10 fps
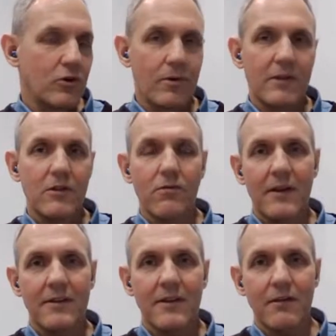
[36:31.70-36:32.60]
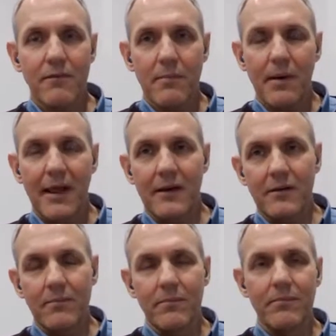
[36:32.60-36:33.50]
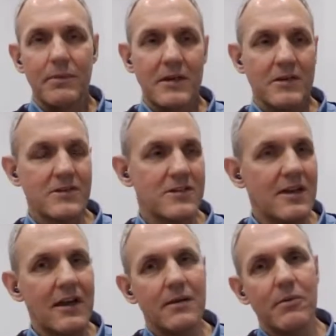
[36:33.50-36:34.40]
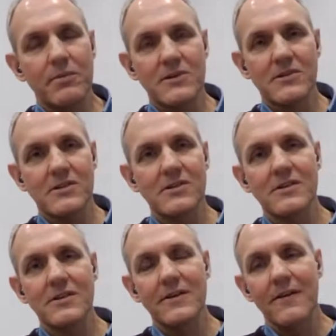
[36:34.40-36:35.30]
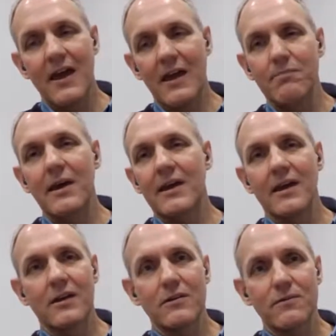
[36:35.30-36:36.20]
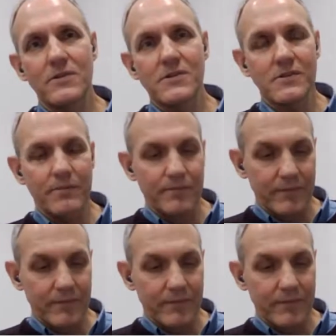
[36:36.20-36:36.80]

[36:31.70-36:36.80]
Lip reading: doing the right thing for the planet, being a sustainable business, and making a difference.